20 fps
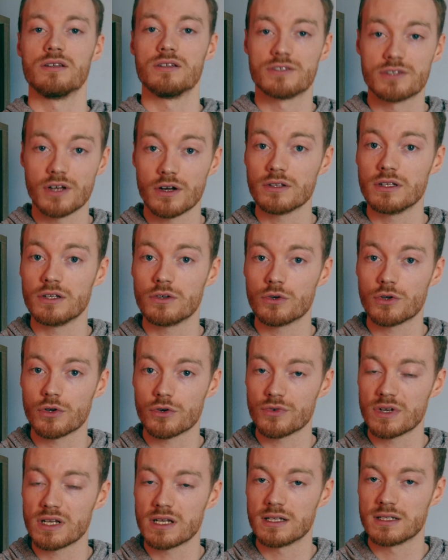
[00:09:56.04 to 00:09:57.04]
You certainly know
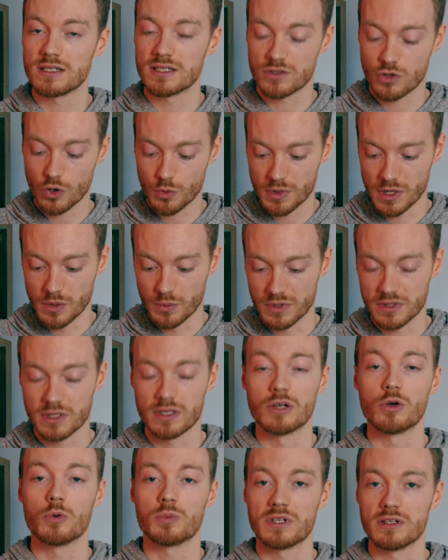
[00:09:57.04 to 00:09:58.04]
you're reading a dystopian with
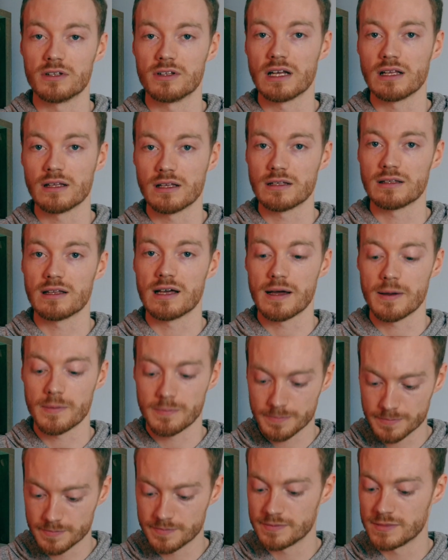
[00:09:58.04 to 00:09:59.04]
an opening line like that.
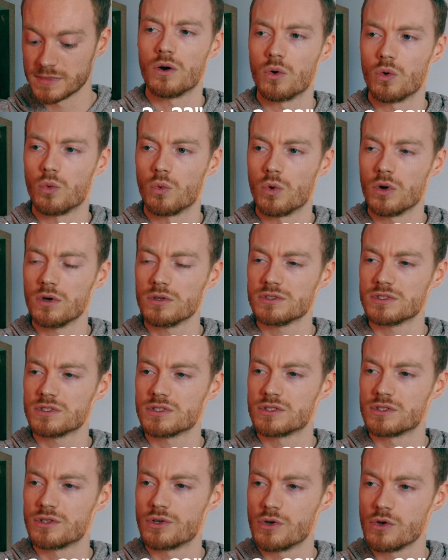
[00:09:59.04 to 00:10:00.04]
What's
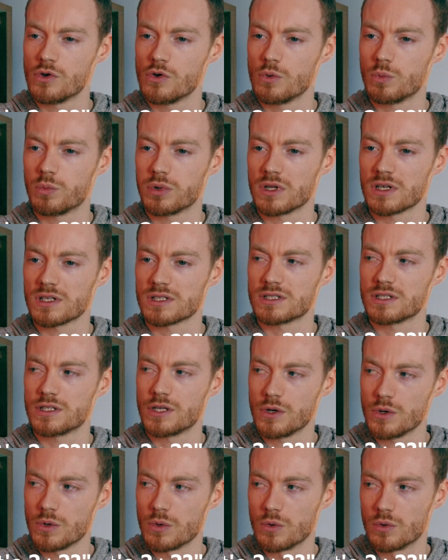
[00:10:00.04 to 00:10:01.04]
2 plus
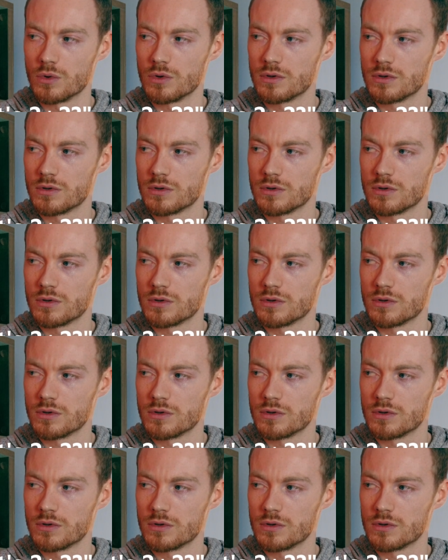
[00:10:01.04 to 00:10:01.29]
2?